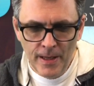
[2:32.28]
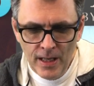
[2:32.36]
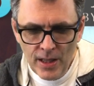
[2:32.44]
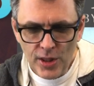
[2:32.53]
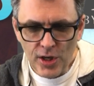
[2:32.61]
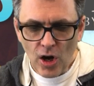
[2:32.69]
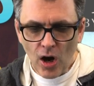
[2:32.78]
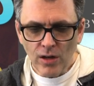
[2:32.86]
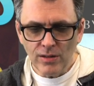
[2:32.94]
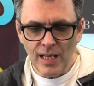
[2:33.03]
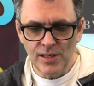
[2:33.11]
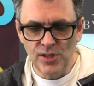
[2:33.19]
The
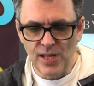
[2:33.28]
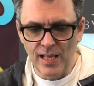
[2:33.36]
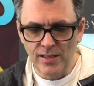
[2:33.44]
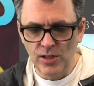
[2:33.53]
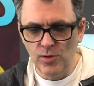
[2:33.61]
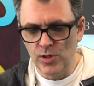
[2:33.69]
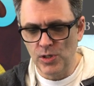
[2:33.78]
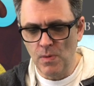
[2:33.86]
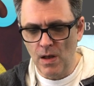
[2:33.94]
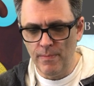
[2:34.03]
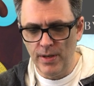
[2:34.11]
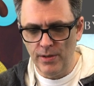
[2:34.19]
guard led Stanley to a
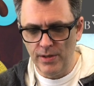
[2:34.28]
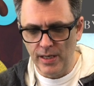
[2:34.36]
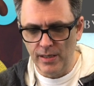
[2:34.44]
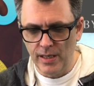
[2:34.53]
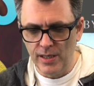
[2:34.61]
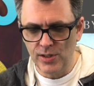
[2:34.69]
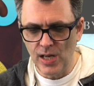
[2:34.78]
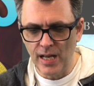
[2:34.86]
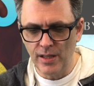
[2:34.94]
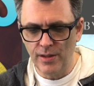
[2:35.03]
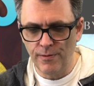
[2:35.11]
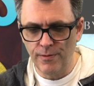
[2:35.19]
small building. A sign
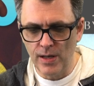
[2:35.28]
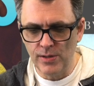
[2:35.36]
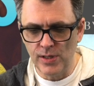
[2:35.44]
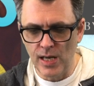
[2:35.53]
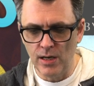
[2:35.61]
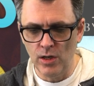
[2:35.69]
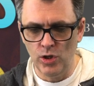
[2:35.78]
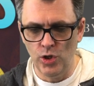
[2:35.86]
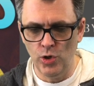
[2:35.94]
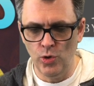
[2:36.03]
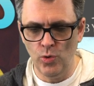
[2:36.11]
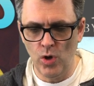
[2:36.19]
on the front said,
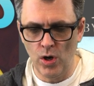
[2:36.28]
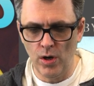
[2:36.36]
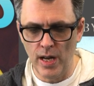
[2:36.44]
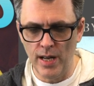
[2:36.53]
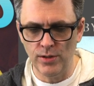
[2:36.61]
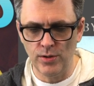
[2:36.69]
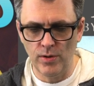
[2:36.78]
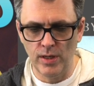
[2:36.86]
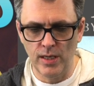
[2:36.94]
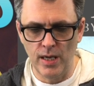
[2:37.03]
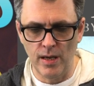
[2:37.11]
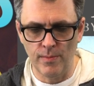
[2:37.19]
"You are entering
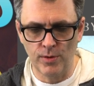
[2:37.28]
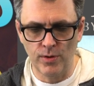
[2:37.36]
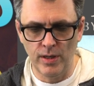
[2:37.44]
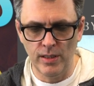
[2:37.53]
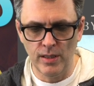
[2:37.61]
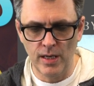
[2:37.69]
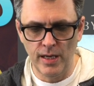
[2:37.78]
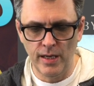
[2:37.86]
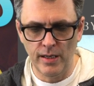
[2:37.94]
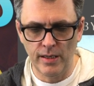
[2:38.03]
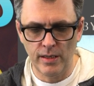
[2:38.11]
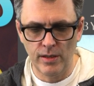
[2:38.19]
Camp Green
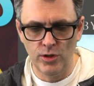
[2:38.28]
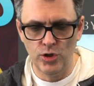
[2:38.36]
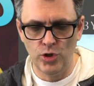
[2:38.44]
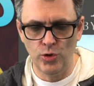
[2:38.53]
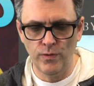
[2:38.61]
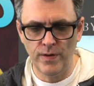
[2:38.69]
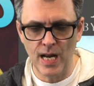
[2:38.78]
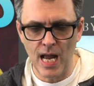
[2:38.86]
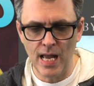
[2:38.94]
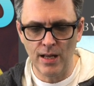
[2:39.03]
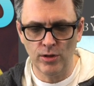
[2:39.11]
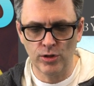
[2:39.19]
Lake
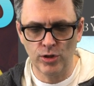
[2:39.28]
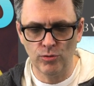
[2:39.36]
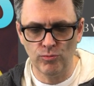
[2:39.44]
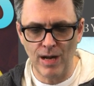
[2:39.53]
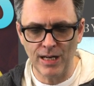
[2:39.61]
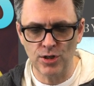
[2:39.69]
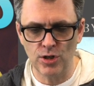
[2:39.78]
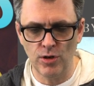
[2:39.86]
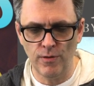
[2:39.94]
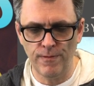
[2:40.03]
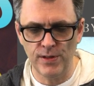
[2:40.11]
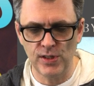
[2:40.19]
Juvenile Correctional
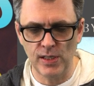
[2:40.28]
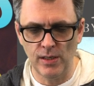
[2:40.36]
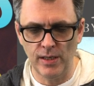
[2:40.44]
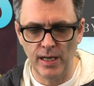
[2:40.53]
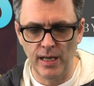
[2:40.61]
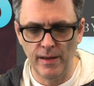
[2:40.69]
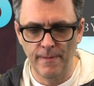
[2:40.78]
Facility."